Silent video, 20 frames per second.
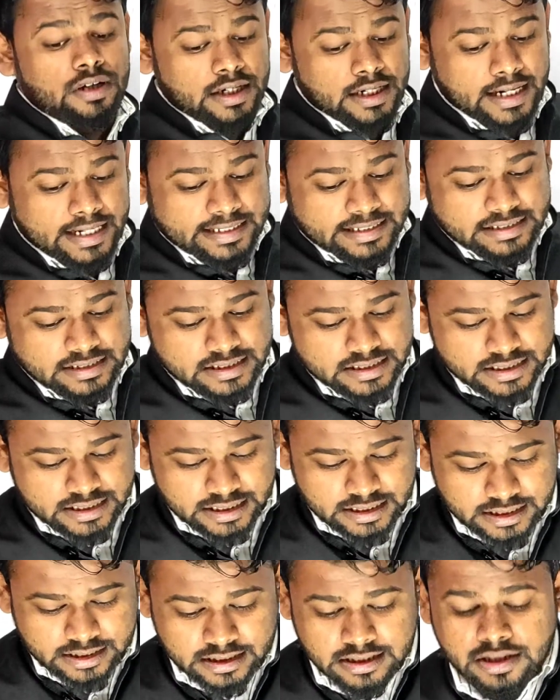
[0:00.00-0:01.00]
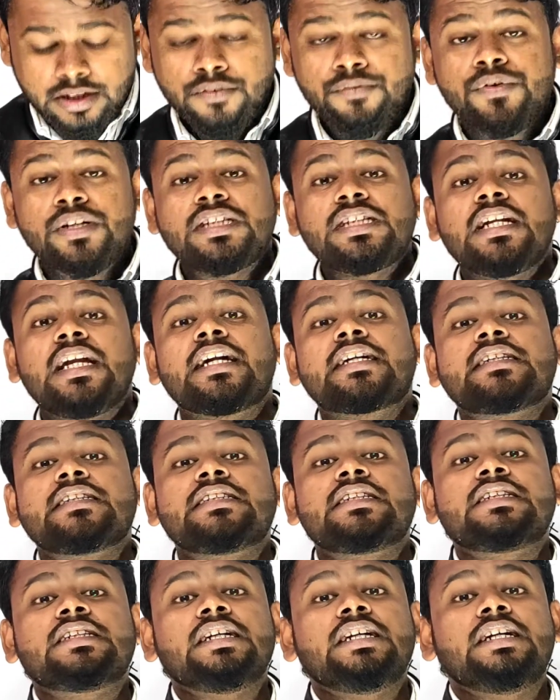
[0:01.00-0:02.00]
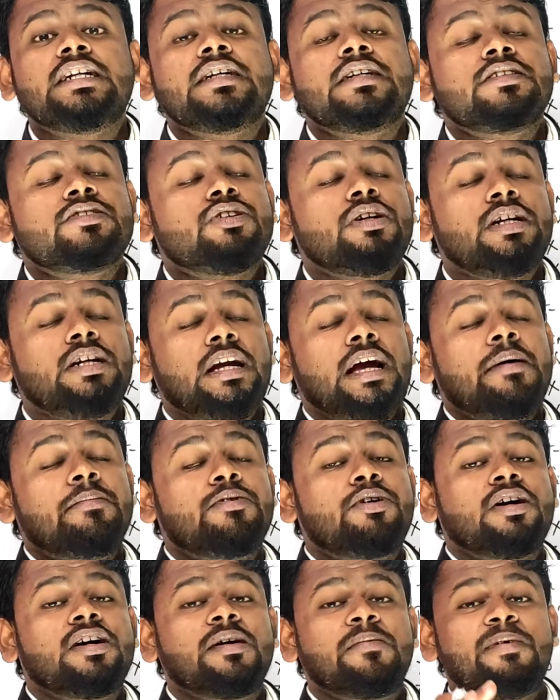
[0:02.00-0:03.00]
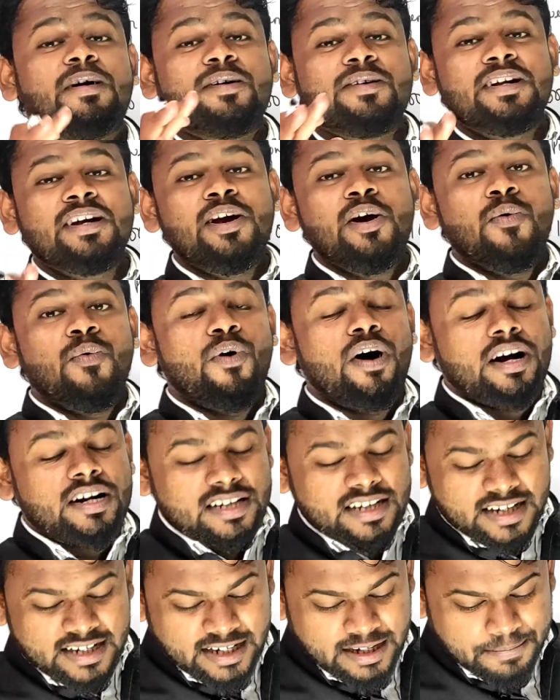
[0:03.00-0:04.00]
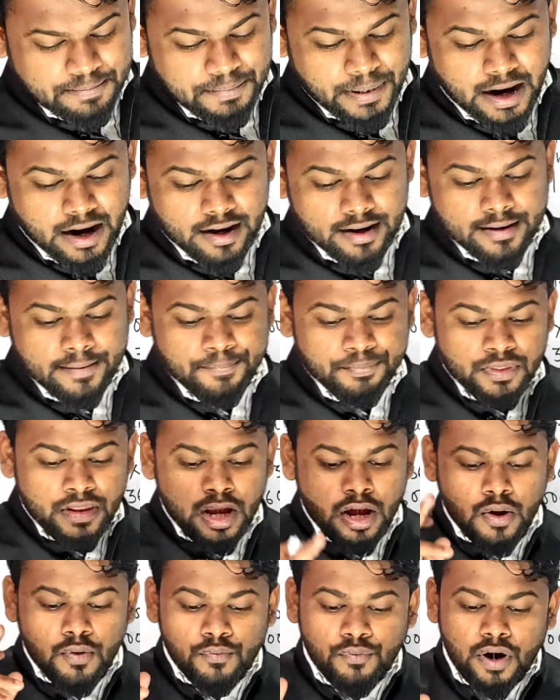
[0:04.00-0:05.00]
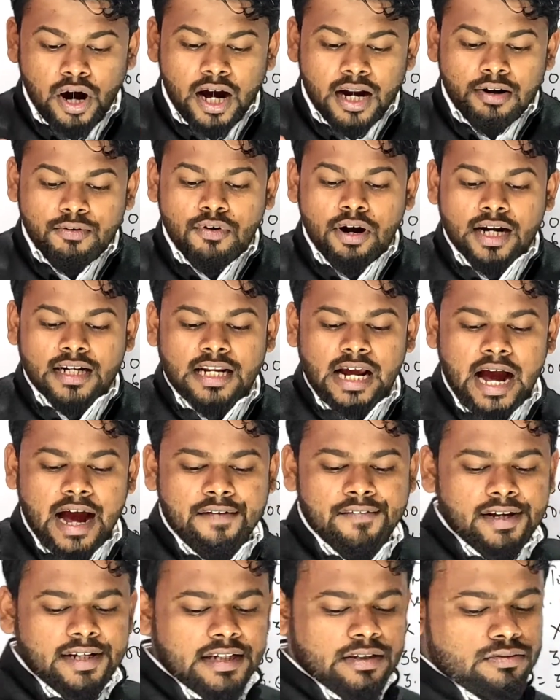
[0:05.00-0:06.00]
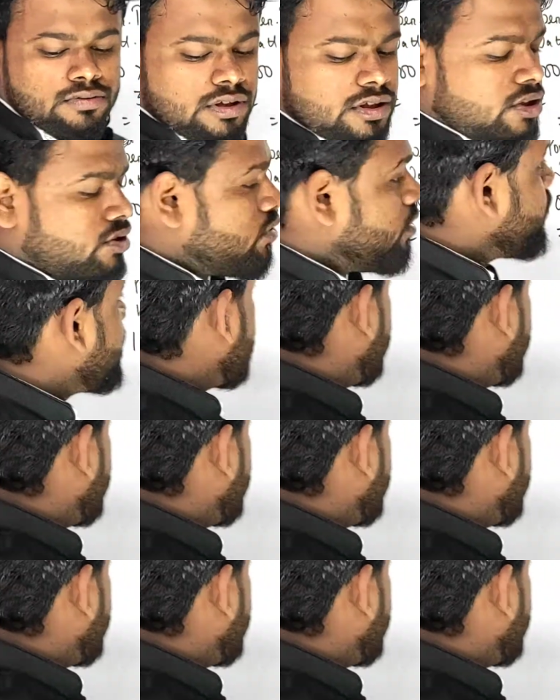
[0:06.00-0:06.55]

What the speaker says: electricity. Which electricity? Sorry, I am talking about work done and power. 1 watt hour equals to, if